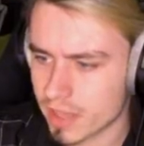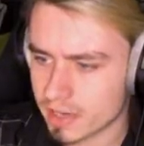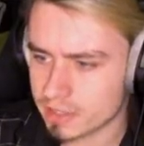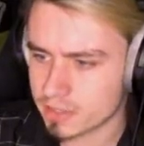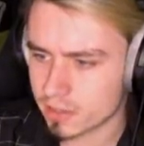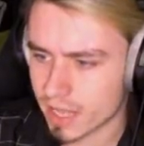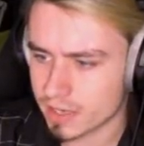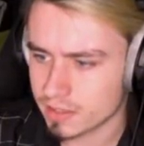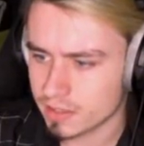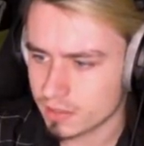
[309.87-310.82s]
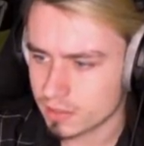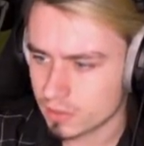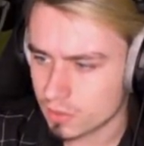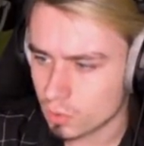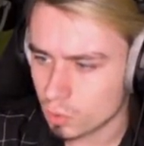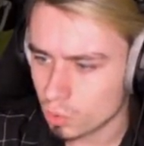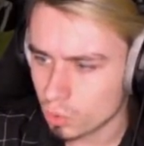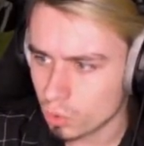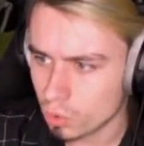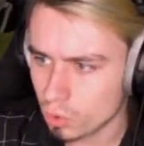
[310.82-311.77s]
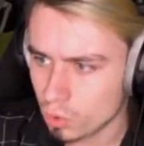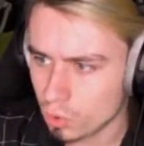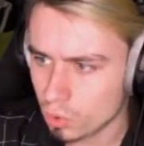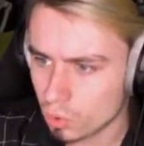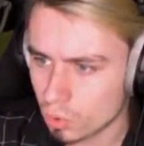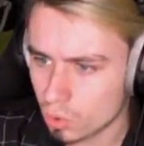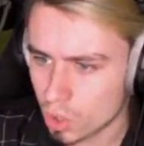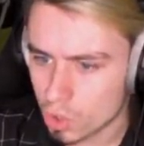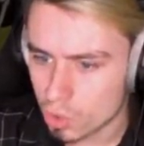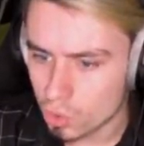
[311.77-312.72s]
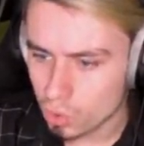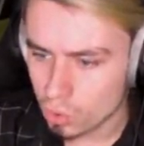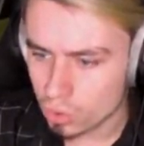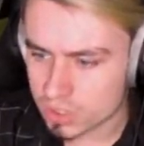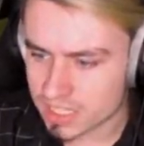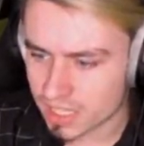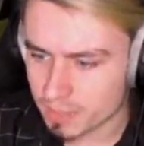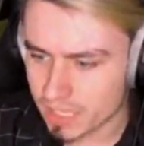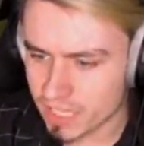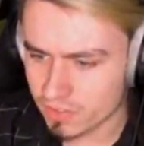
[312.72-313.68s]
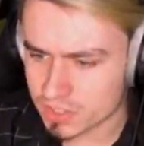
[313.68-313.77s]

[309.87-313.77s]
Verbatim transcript: that. Let's go to that. Ooh. Ooh, it's like medieval